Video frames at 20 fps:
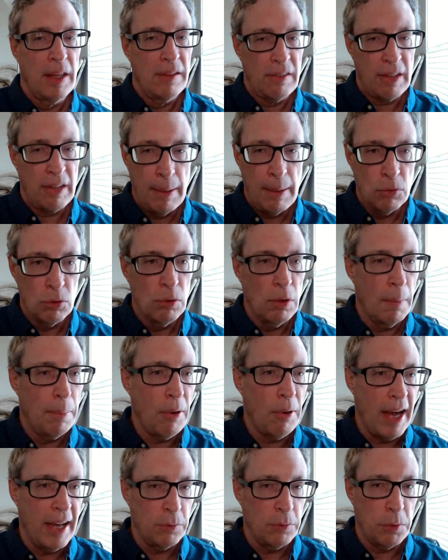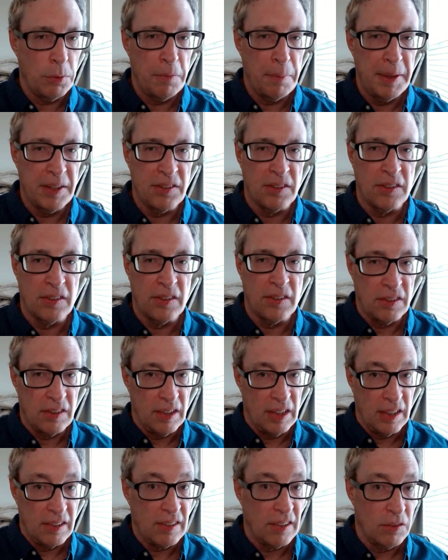Same rule applies with businesses,
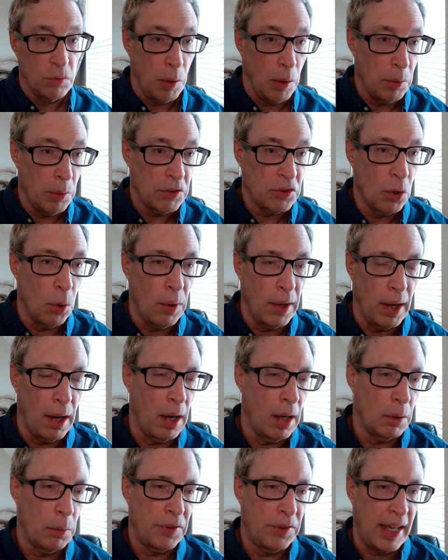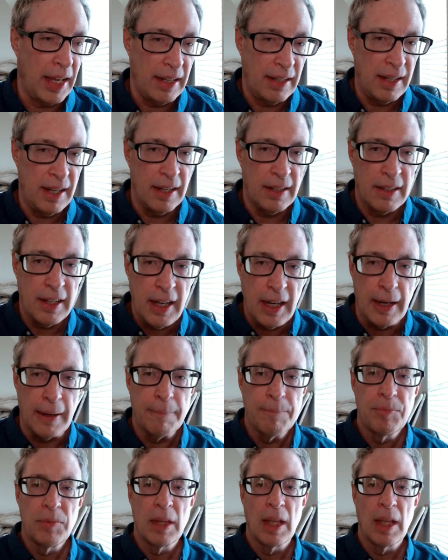and this is what was going on with AT&T